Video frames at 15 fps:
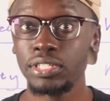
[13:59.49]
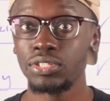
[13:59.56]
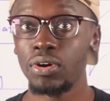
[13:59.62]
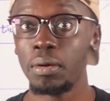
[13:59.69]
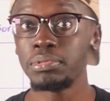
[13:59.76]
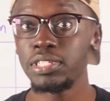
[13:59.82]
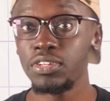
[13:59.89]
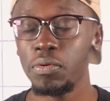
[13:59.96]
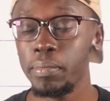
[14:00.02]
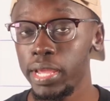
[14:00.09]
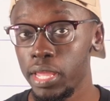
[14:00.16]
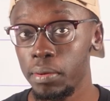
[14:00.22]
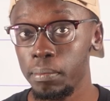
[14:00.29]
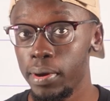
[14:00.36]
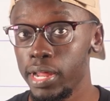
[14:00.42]
so I'm still
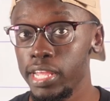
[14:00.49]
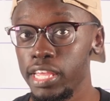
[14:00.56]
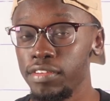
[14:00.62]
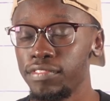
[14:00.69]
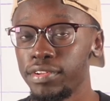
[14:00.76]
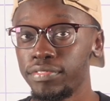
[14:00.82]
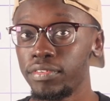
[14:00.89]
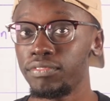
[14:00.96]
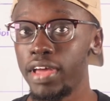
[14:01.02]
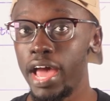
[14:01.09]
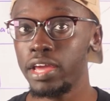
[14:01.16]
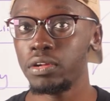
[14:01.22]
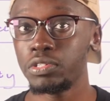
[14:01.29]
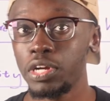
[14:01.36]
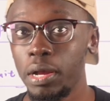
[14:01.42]
making money even if the
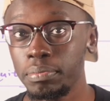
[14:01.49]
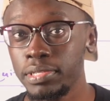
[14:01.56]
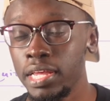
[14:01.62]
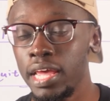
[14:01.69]
value drops.